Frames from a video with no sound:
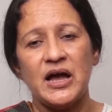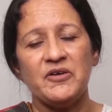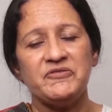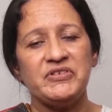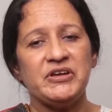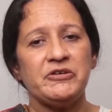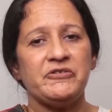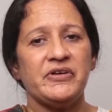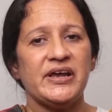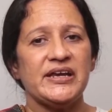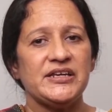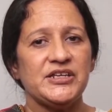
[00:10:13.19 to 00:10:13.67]
Are
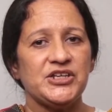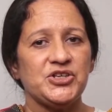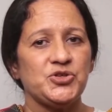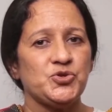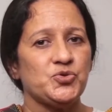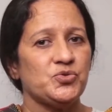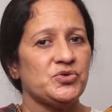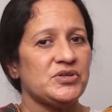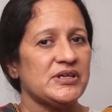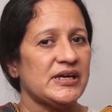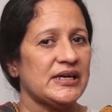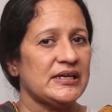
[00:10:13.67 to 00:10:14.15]
we ready
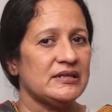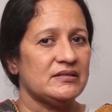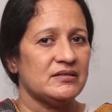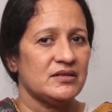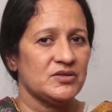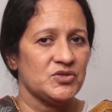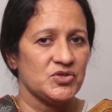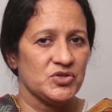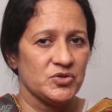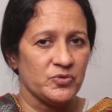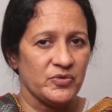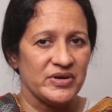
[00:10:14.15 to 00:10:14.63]
to take
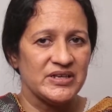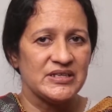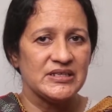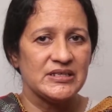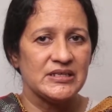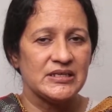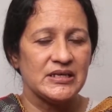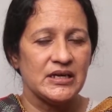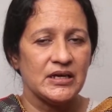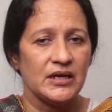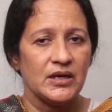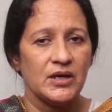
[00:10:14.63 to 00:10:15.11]
this
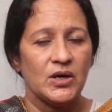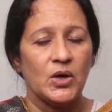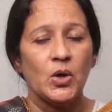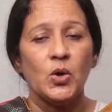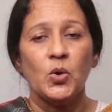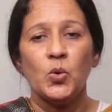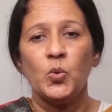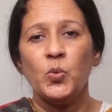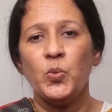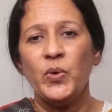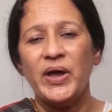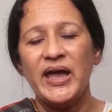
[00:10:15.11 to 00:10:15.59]
risk
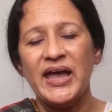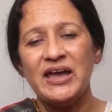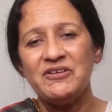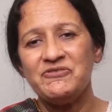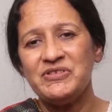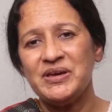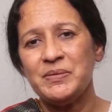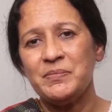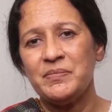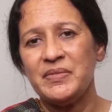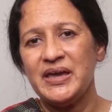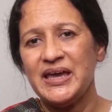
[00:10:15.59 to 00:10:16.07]
where
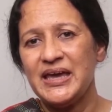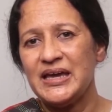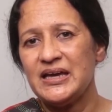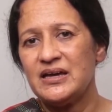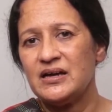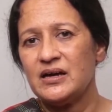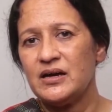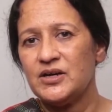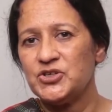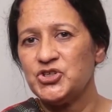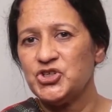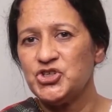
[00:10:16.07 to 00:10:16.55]
we
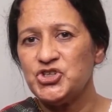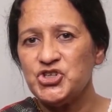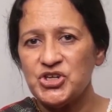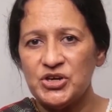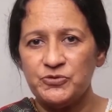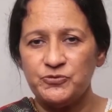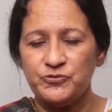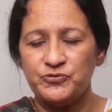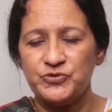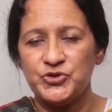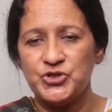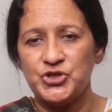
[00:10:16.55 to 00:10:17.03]
make a
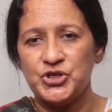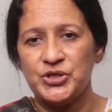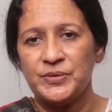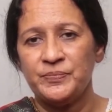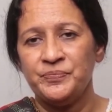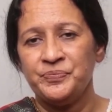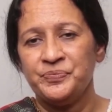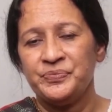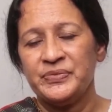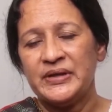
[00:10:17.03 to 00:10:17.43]
shift